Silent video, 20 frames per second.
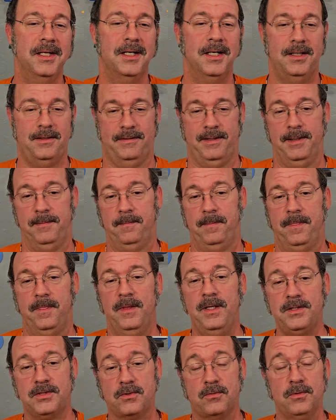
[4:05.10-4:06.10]
All right,
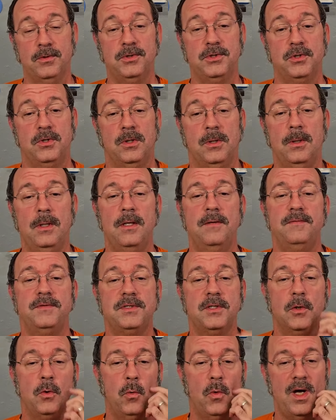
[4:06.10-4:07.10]
this cruiser loves
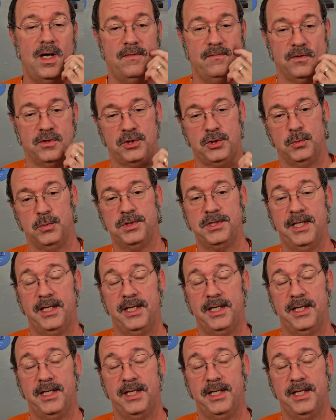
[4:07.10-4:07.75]
the guava juice